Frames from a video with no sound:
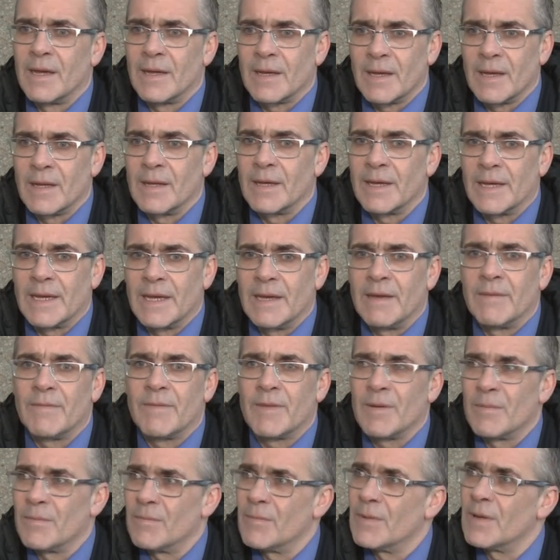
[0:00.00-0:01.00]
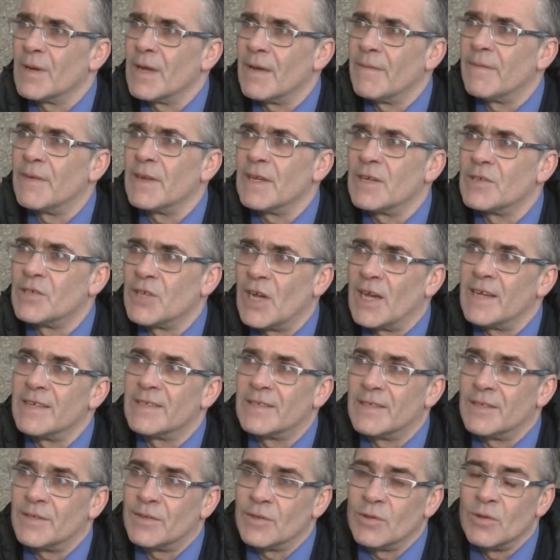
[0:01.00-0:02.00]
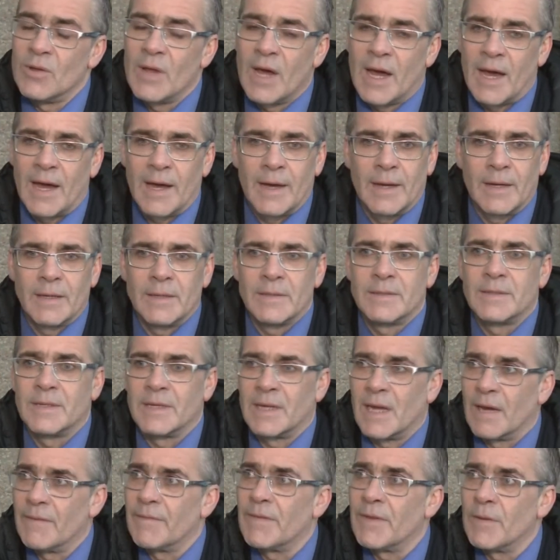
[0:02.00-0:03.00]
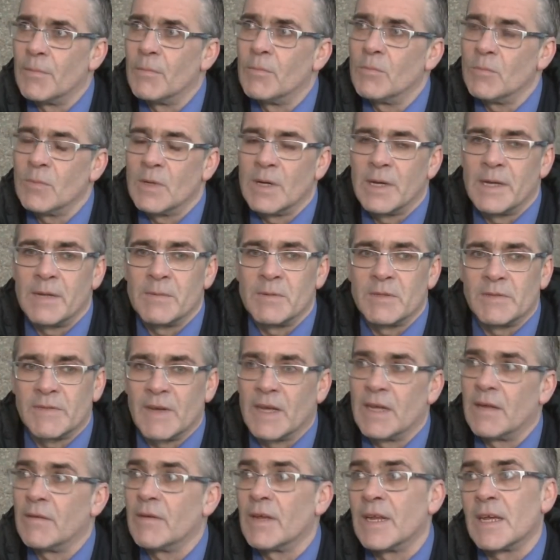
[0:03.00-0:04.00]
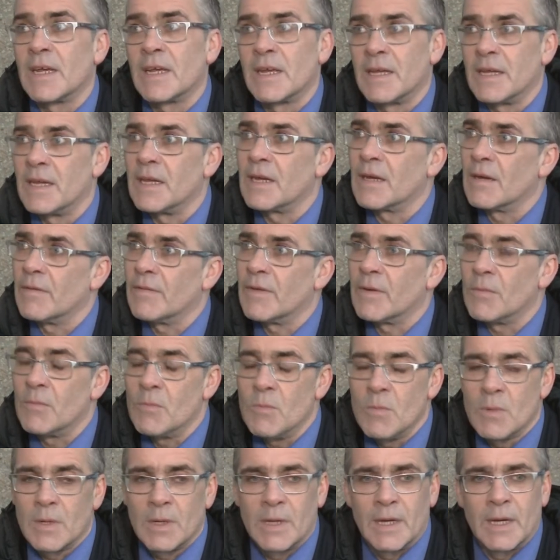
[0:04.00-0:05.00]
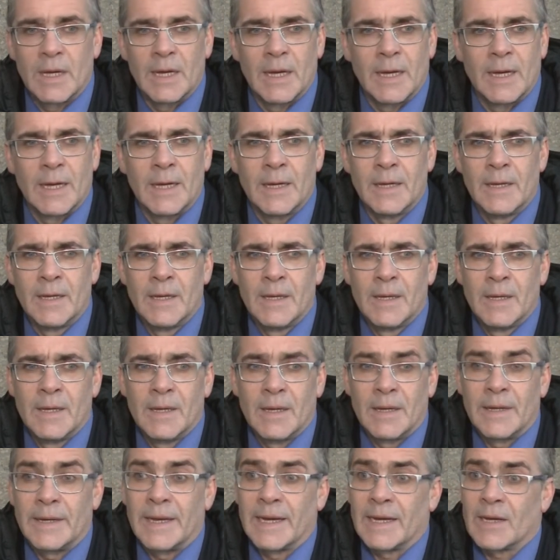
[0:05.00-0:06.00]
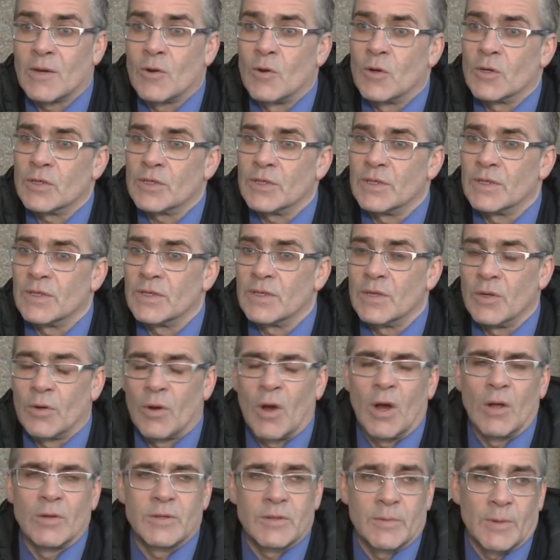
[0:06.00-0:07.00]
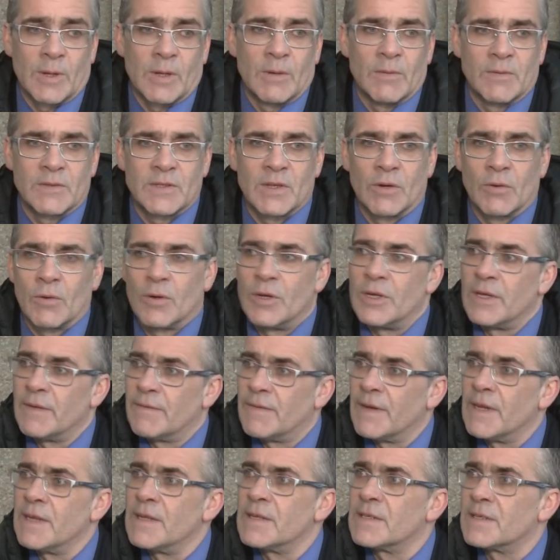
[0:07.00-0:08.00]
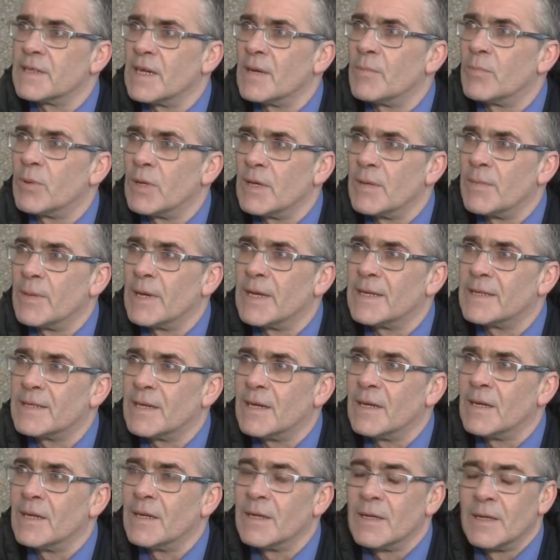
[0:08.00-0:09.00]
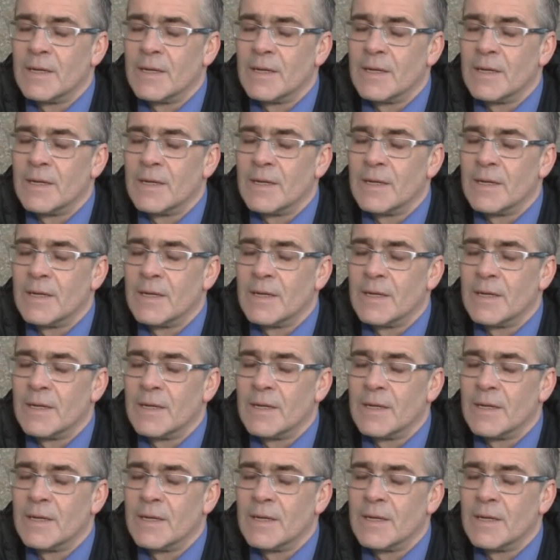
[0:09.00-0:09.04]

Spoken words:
Gilly gave the referee a chance to do that, to give them, and he was very, very keen to give them. And that cost us. Ultimately we still got to defend the set play better.